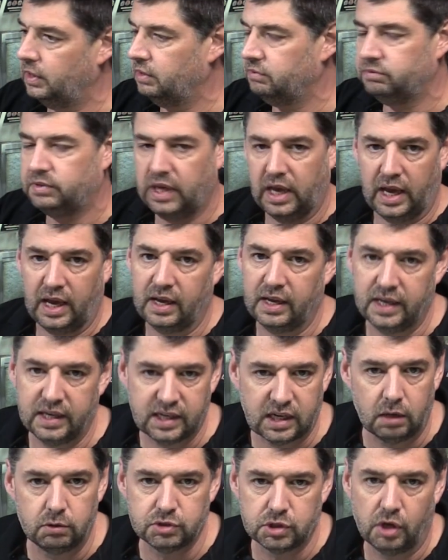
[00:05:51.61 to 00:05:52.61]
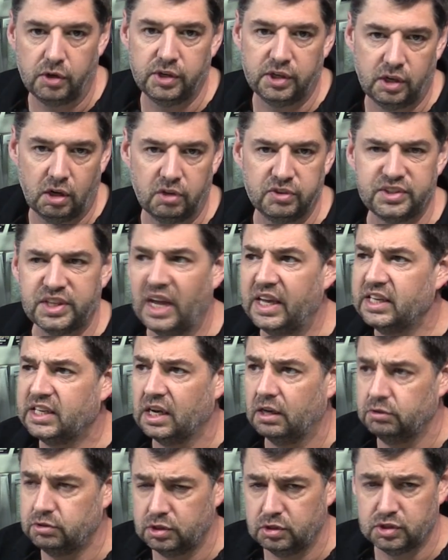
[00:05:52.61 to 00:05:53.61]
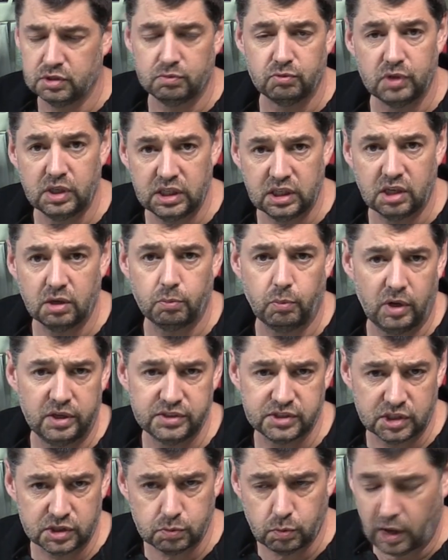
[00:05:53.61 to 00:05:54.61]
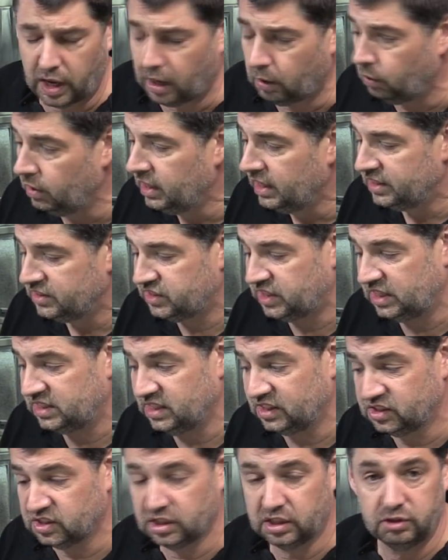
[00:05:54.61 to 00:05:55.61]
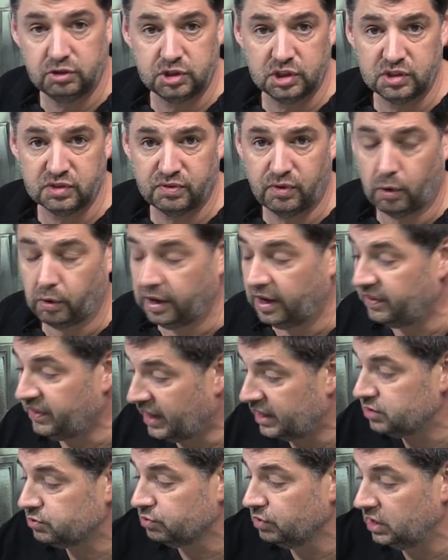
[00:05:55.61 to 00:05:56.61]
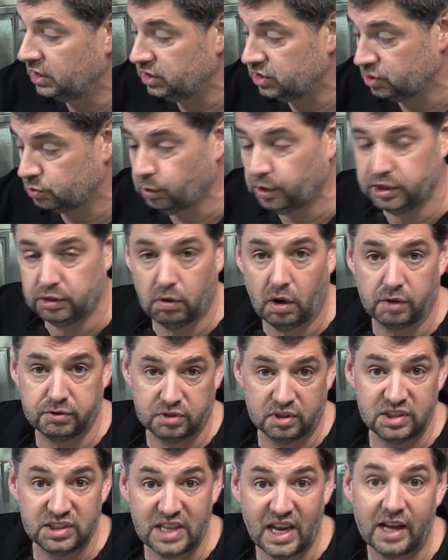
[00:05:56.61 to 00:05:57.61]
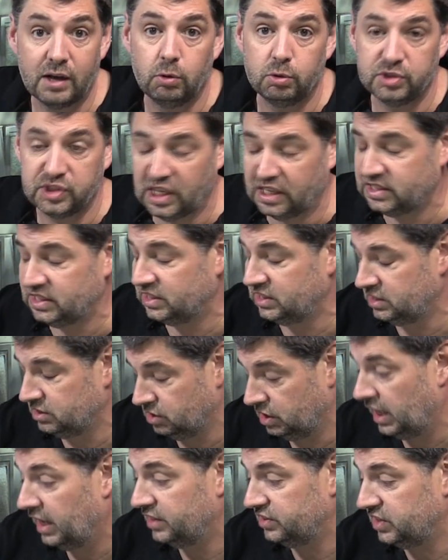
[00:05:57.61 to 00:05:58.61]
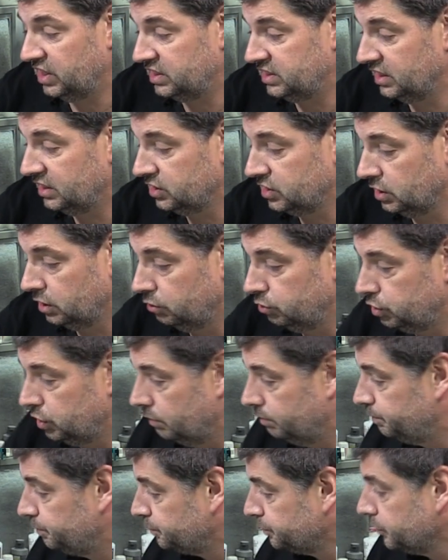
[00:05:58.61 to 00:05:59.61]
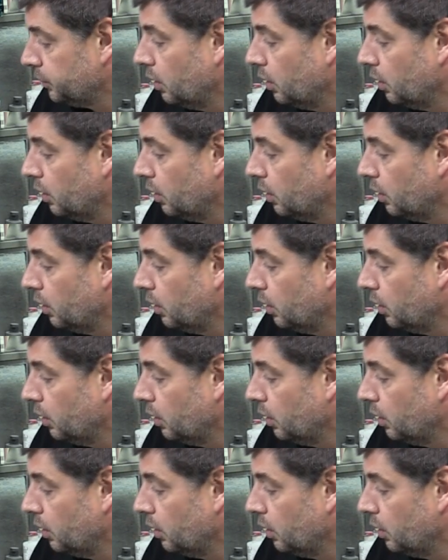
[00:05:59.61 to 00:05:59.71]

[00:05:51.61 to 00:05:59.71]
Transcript: Yeah, it goes on and on. DACO do some really good ones as well, setting solutions for it. And that's really just what you're after, a decal set, uh, setting solution.